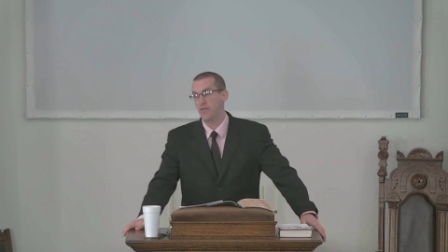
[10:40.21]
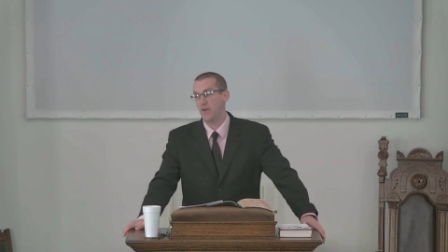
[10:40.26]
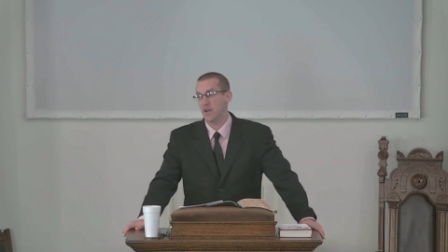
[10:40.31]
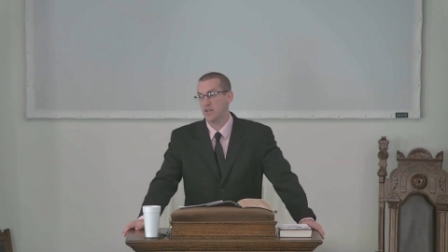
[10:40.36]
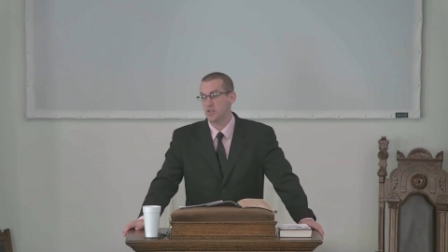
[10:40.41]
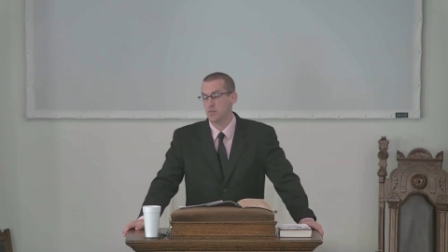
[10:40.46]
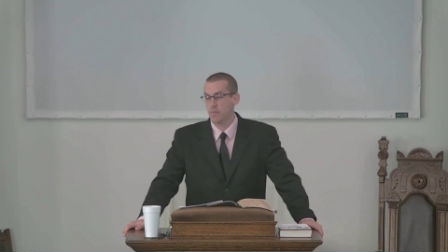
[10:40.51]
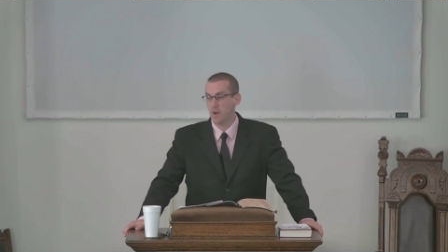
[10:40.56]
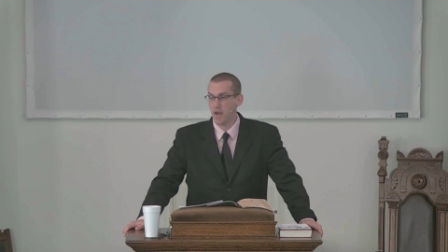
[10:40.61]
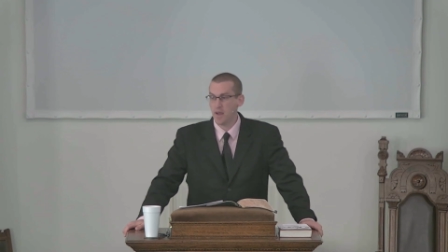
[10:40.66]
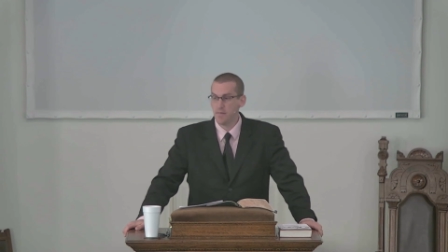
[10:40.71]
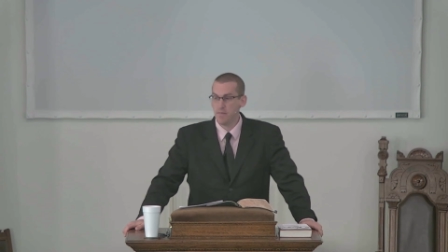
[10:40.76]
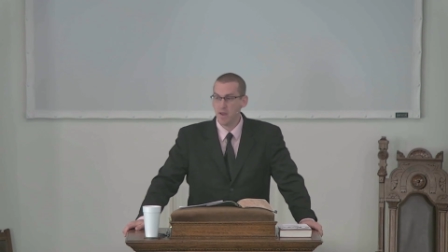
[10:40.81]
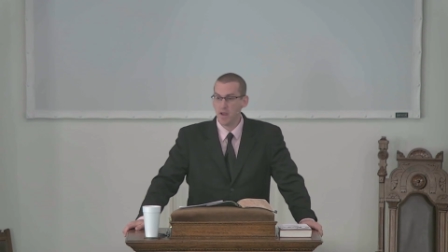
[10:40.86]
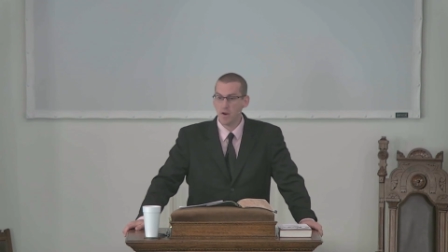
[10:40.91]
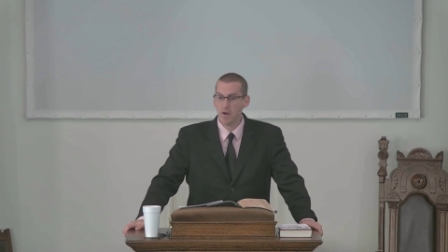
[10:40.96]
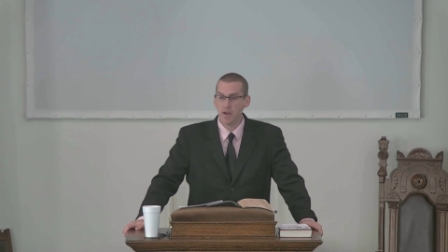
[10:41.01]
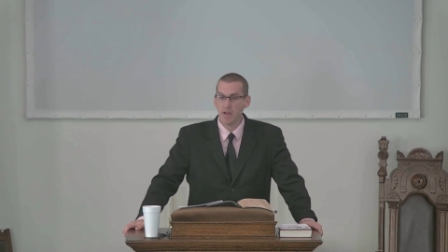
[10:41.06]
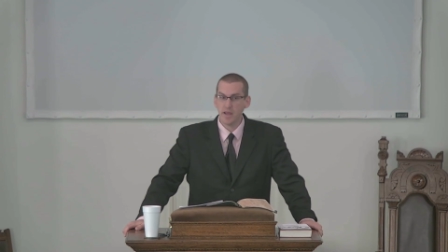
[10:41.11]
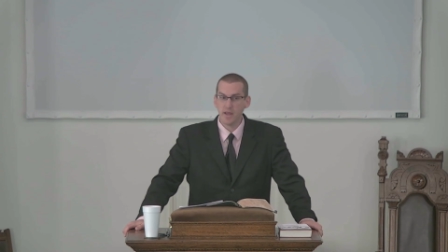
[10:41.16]
flesh by
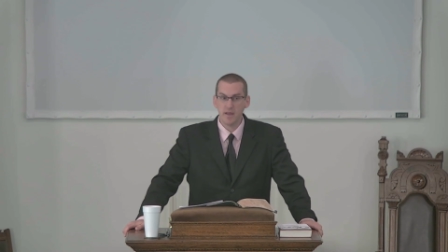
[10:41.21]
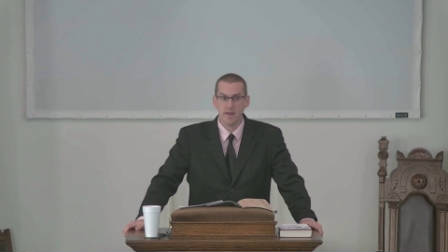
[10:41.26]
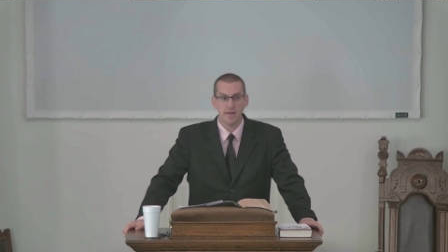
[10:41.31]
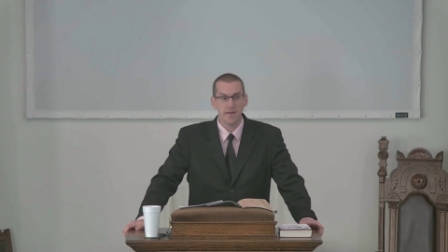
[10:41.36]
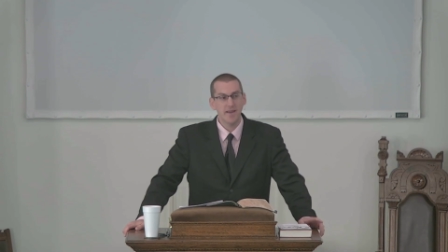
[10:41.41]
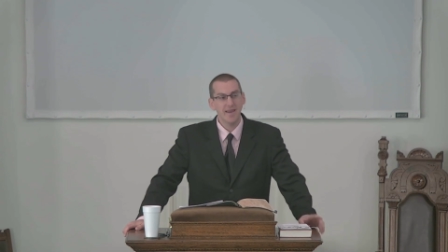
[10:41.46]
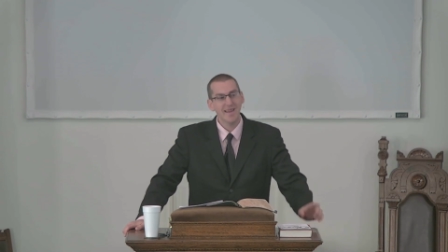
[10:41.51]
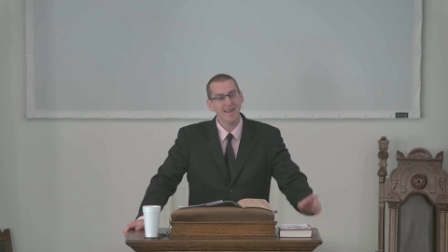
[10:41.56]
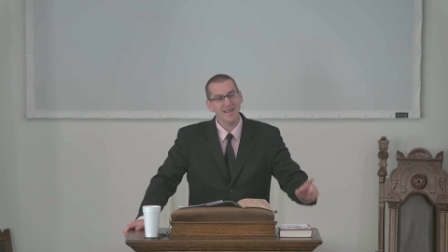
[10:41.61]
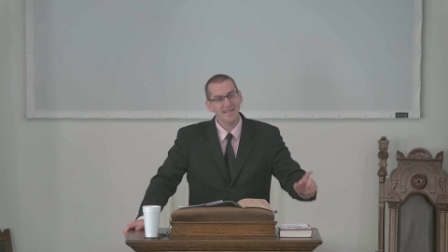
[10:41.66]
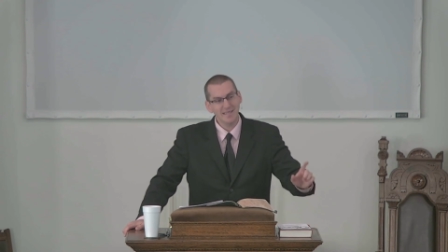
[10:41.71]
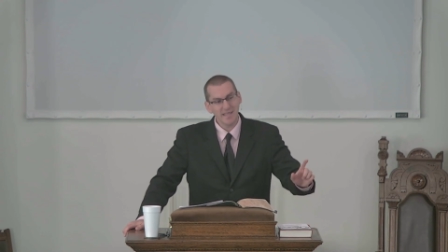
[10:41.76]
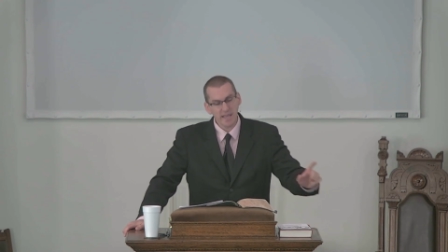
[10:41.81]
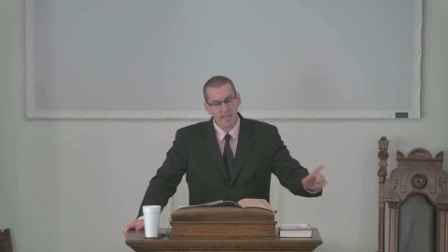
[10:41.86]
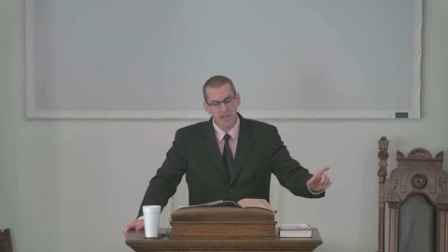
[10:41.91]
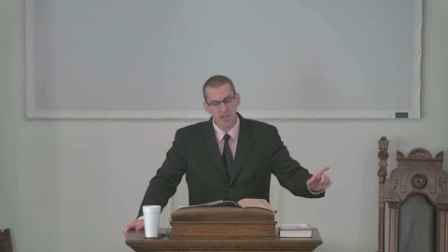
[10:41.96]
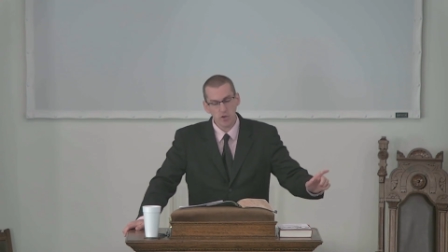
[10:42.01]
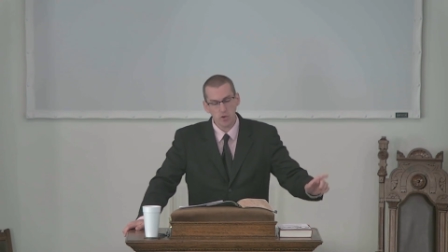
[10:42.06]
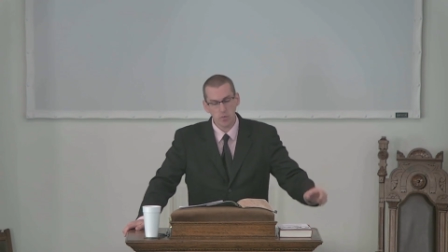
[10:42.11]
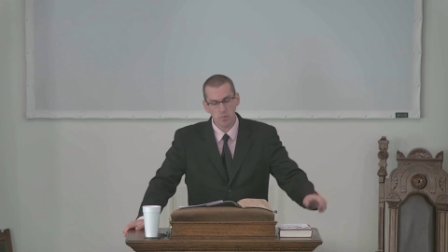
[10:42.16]
Mary. It is
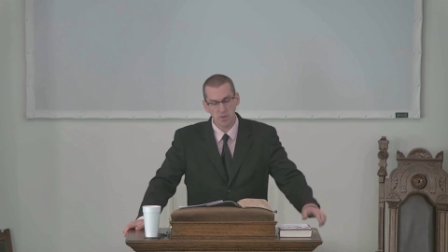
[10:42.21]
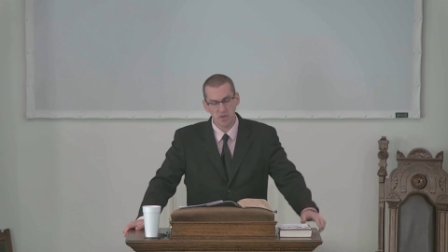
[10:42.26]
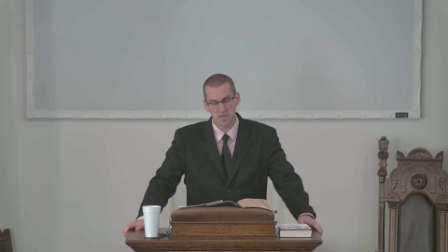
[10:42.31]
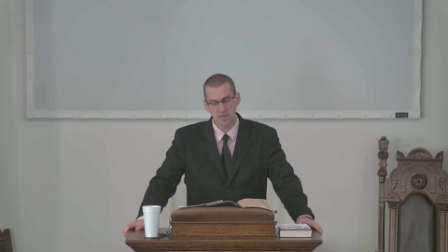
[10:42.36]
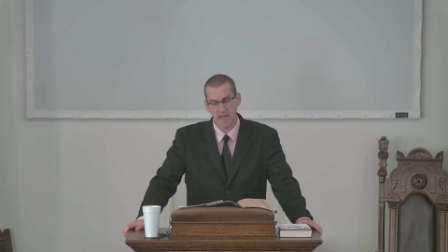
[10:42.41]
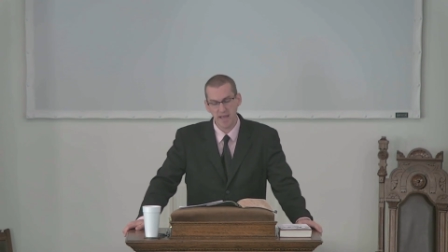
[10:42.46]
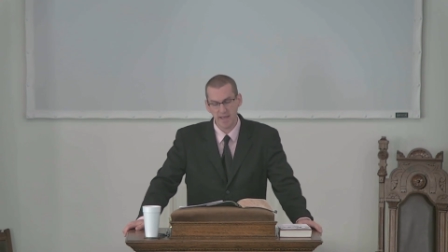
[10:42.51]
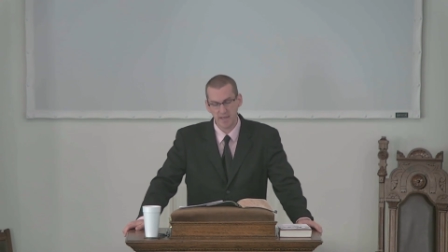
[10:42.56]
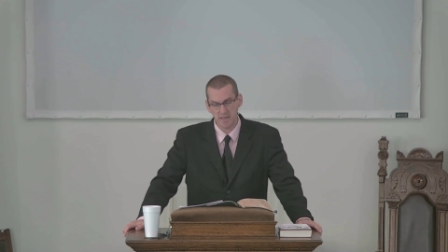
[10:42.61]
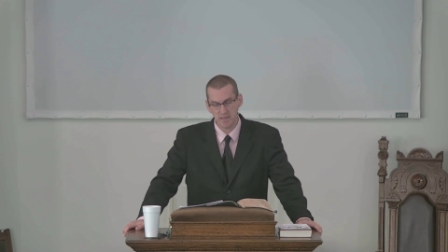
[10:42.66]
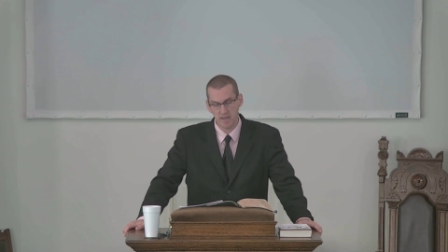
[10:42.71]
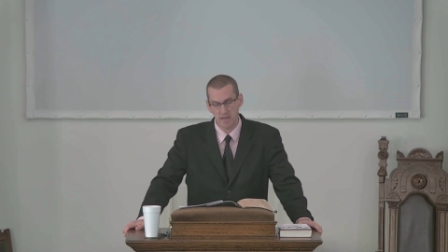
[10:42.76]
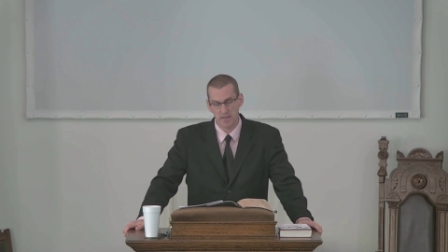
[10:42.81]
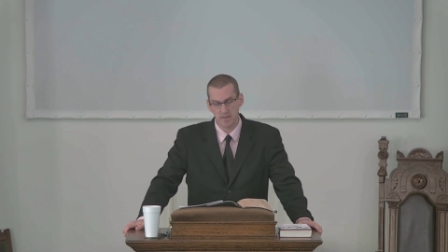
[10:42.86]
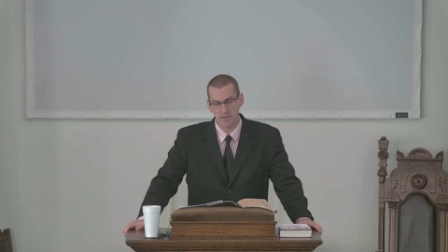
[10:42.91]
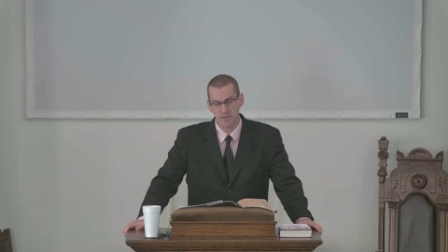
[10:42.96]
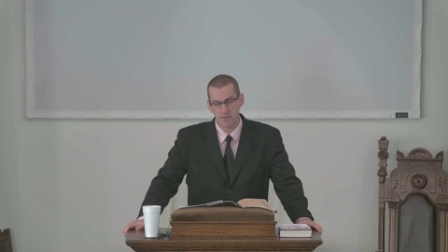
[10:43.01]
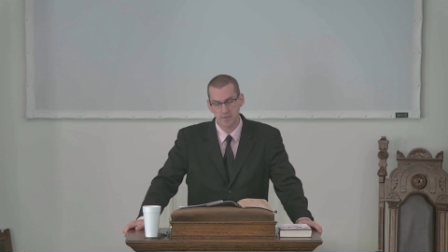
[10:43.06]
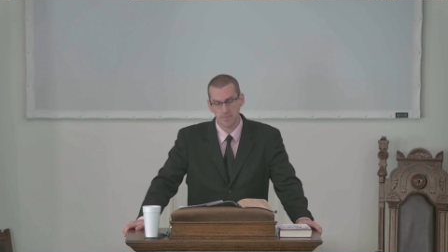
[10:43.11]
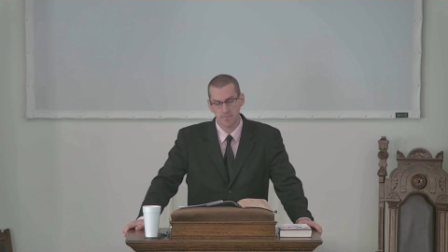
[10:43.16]
He who protects
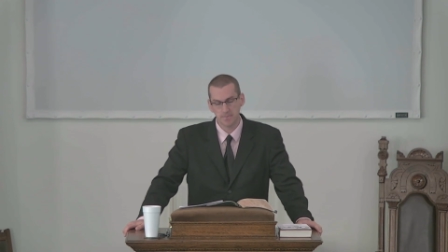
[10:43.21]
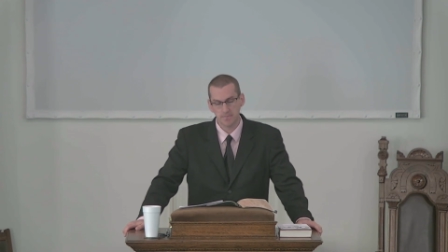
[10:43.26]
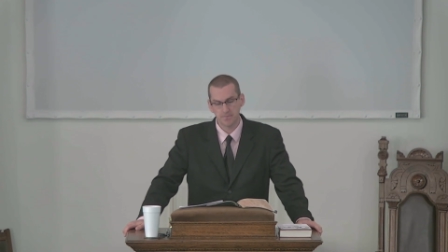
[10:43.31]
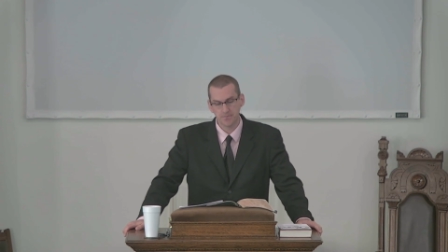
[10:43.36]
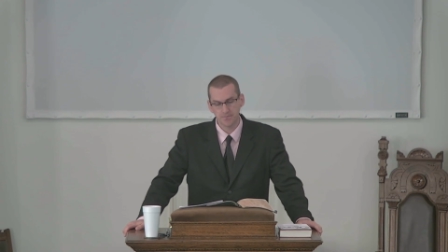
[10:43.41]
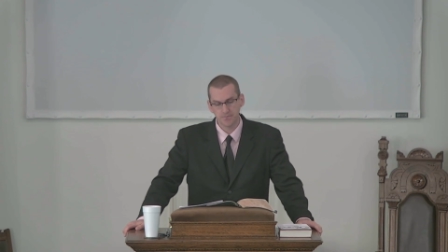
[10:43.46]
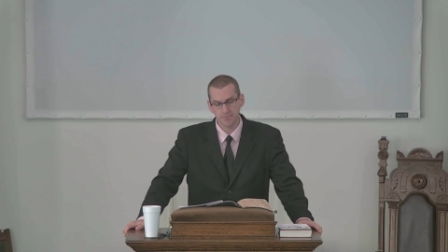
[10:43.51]
us.